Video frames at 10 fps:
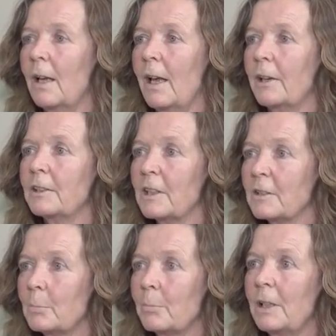And it
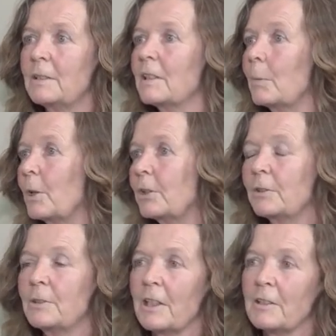doesn't mean someone
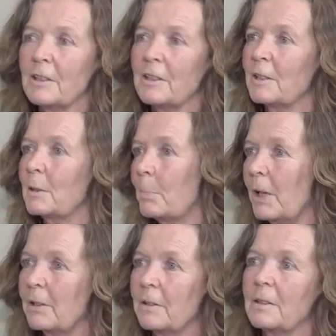who does this is
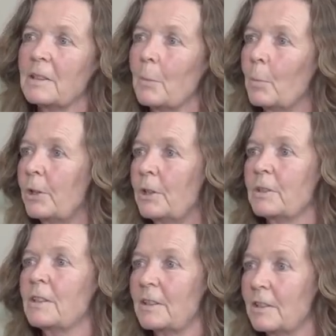better than someone
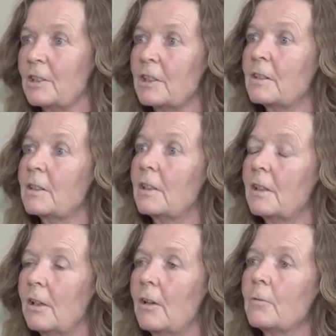else. It's just,
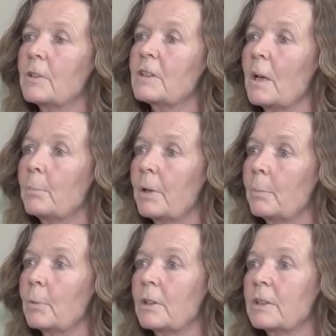for some
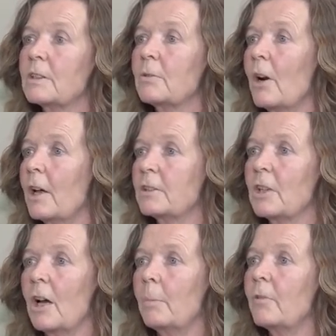people it's the right
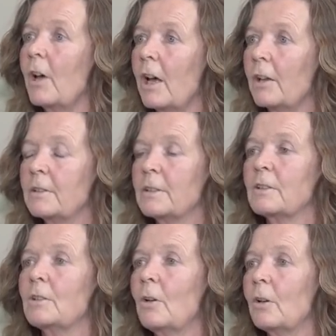time, for
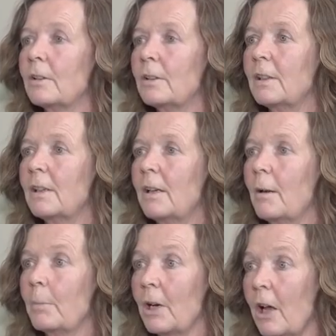others not.
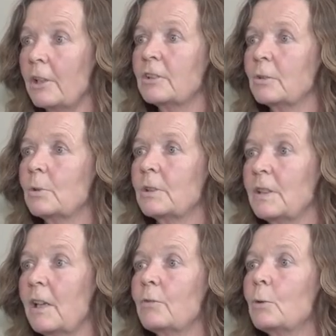But I just want to
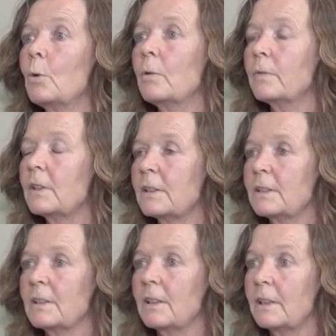say, if you want
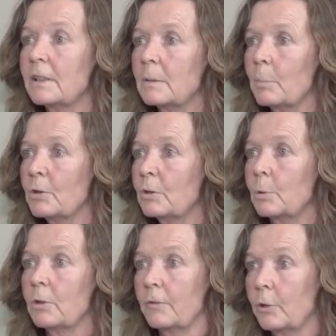this, it is
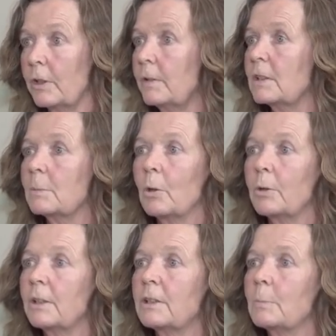possible. If you're in this
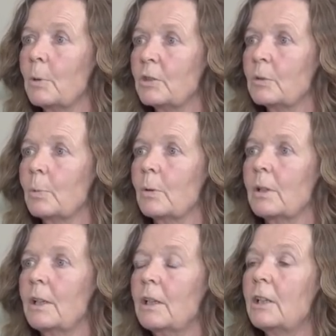body, it's possible.
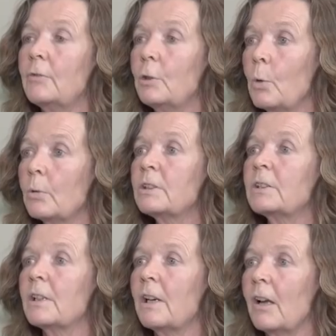If you want
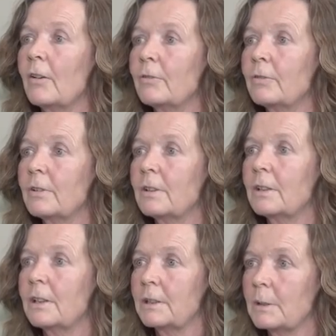it enough,
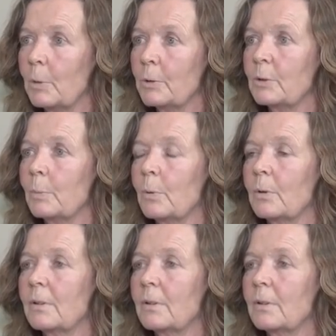it's possible.